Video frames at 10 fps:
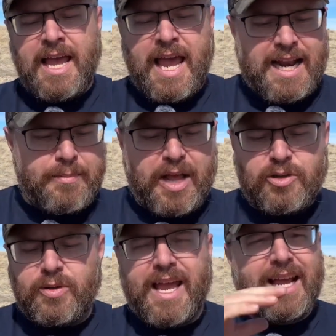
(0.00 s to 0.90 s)
And I'm not
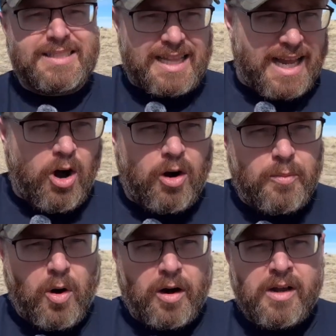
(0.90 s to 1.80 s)
doing that because I like
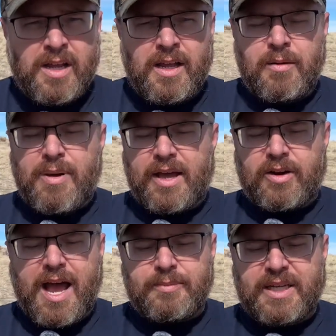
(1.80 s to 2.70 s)
RMR
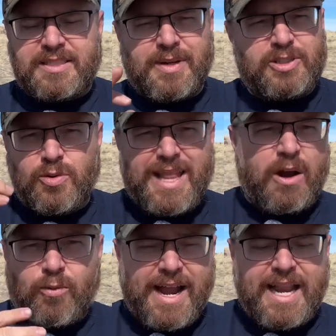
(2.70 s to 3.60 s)
pattern optics. I'm not doing
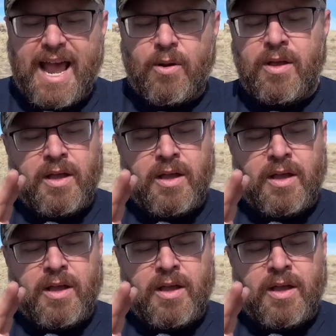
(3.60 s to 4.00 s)
that right now.